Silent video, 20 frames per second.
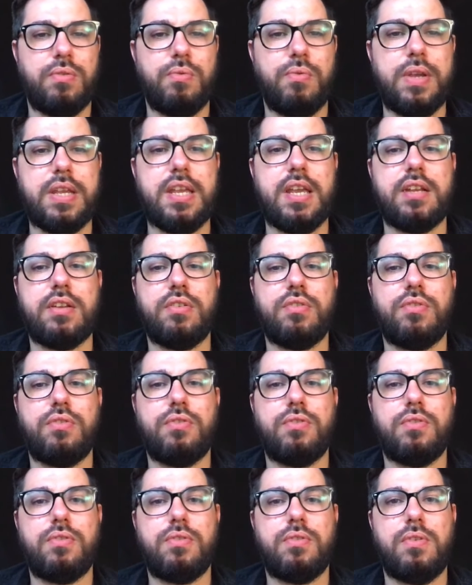Wicked.
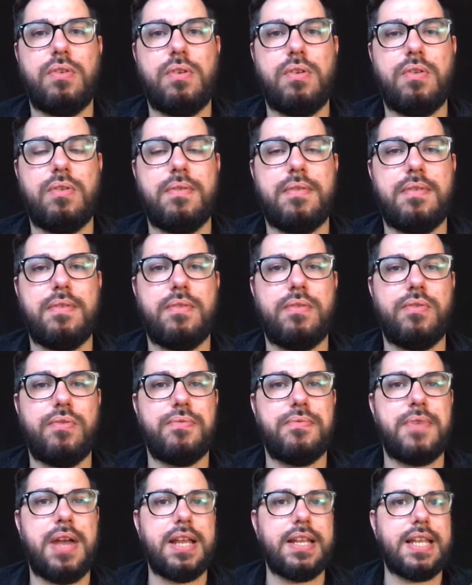
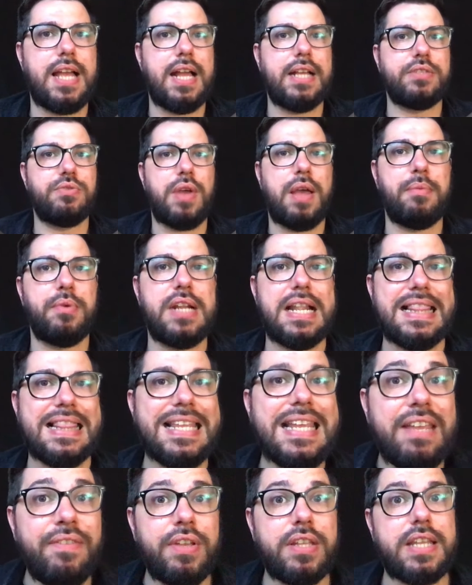Right, guys, I'm going to
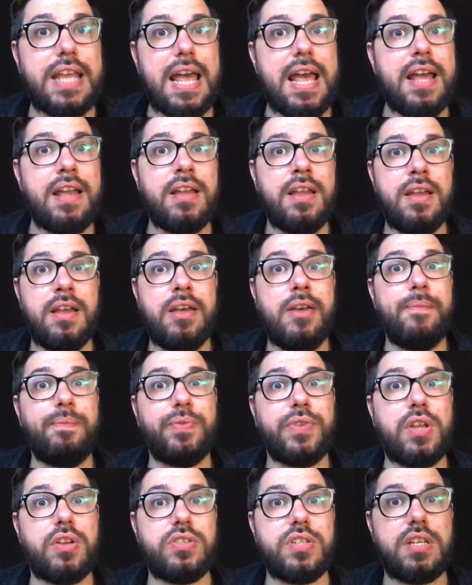leave it there
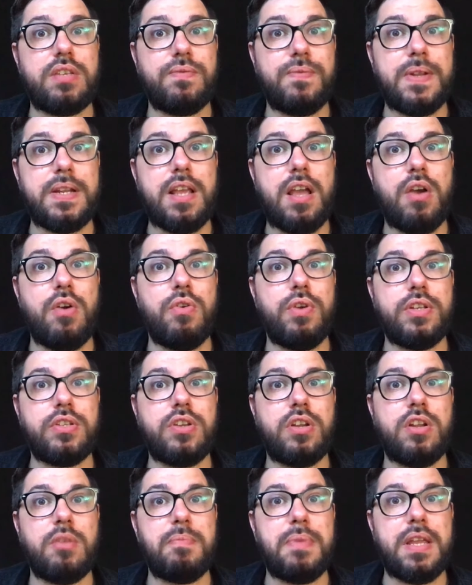because this video is
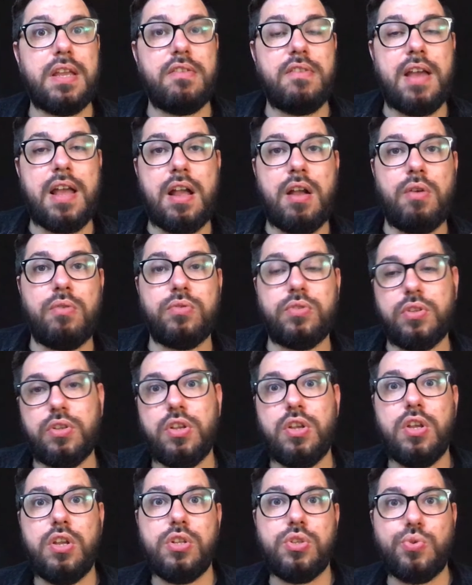going to be around
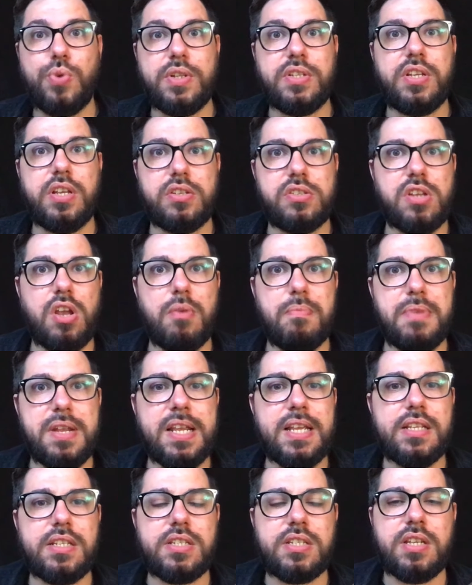20 or so
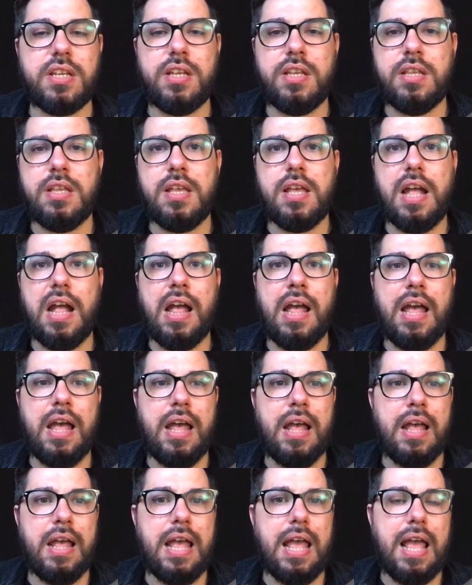minutes.
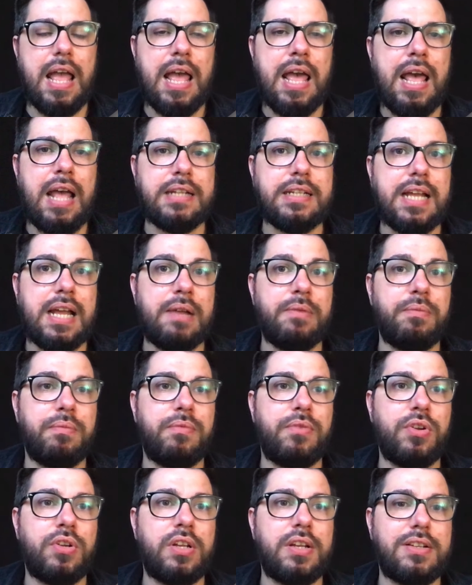And
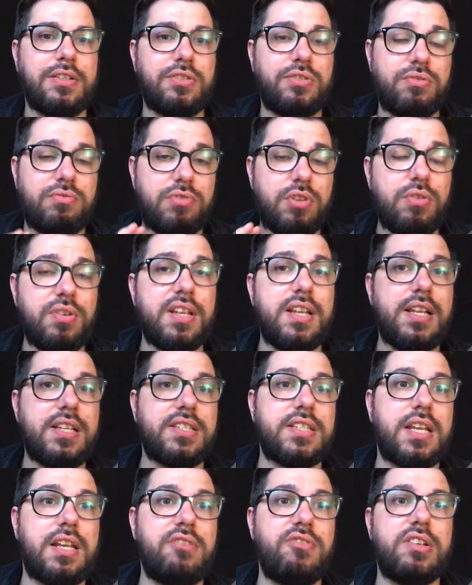I'm going to do
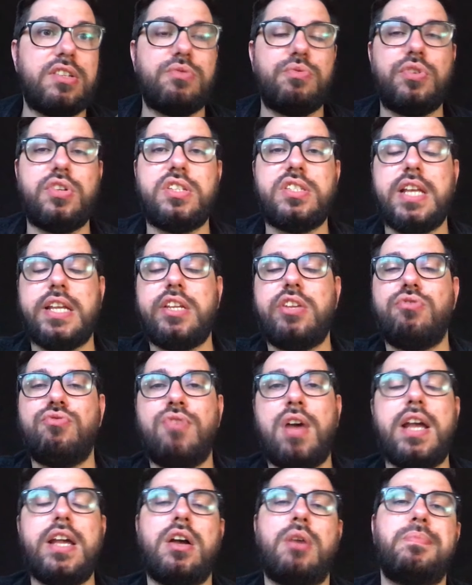these series. I'm going to take you
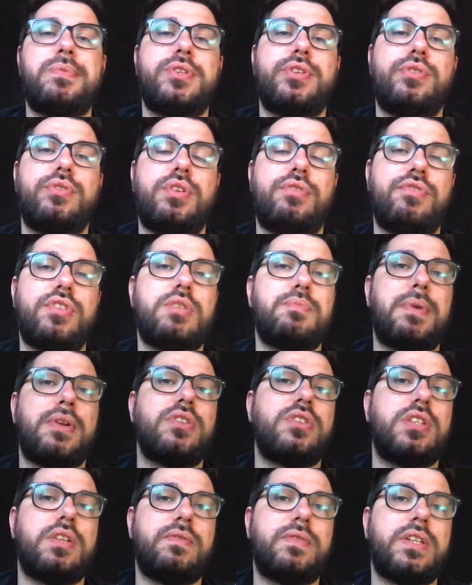right up to the
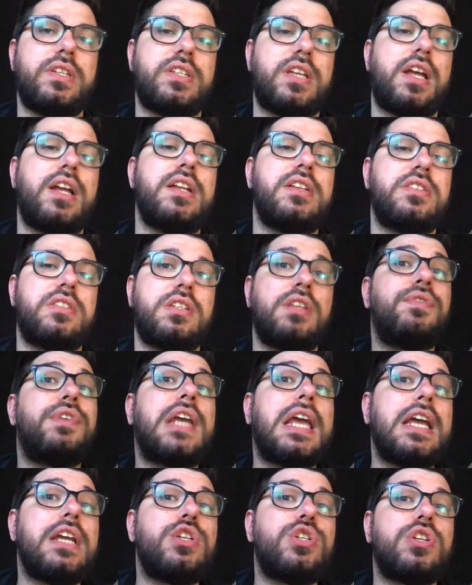responsive design
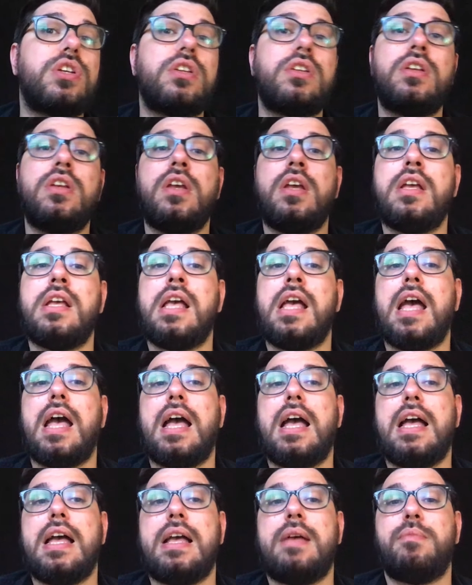certification.
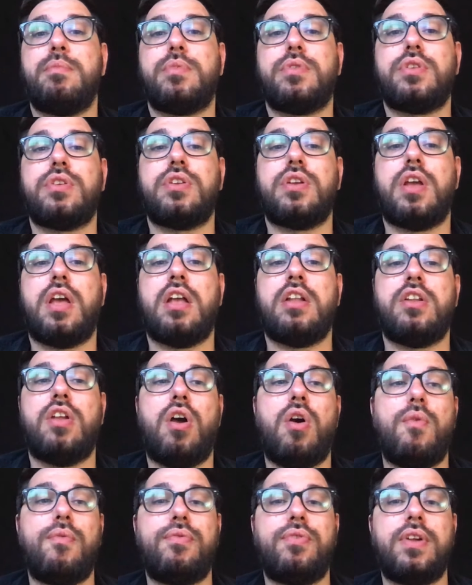And
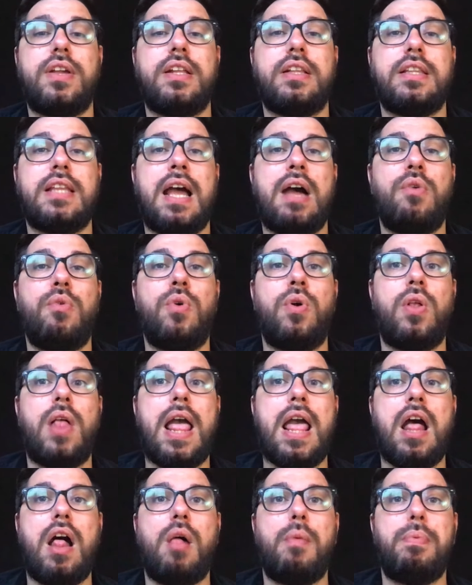hopefully that will
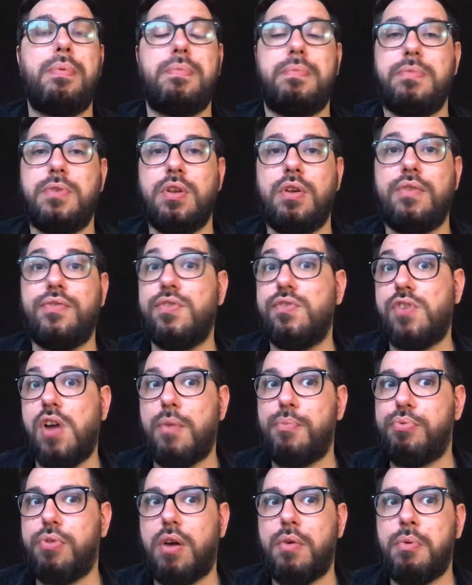help you. If you've
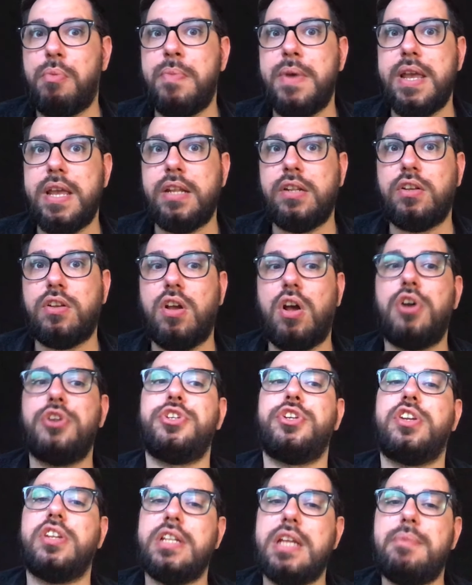got a problem in the
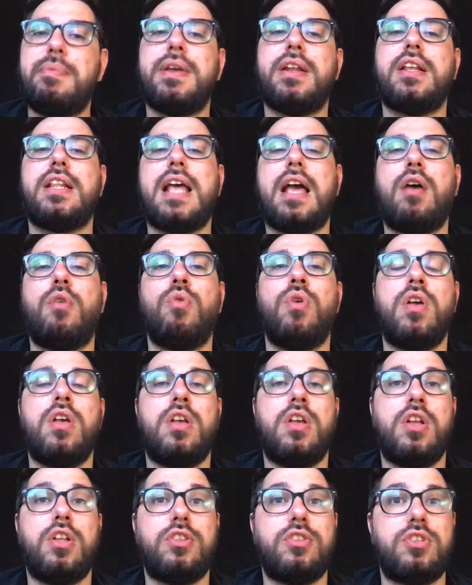course, you can nip in and out
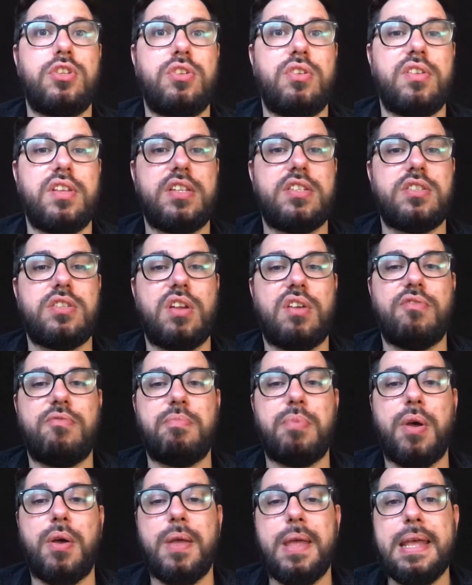to do this
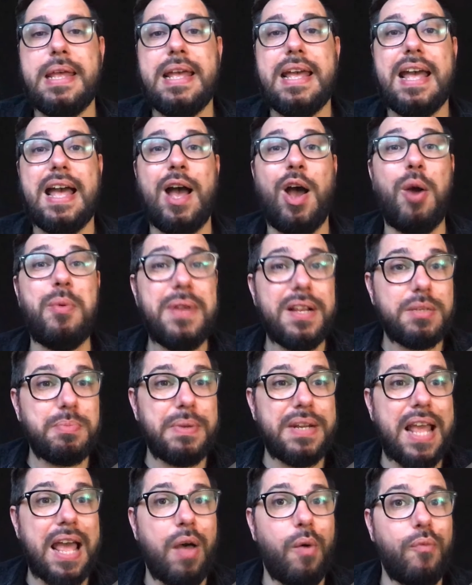stuff. But I hope that's
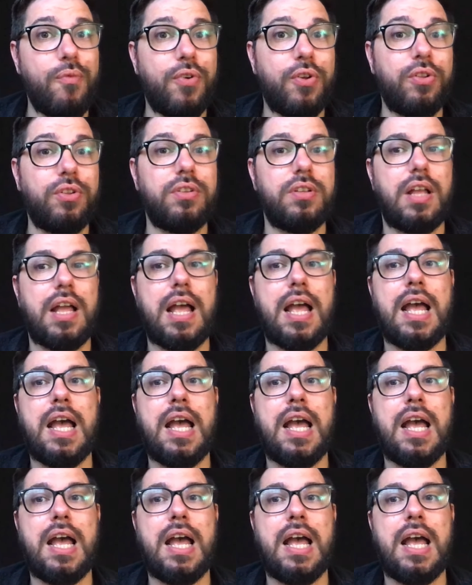been helpful.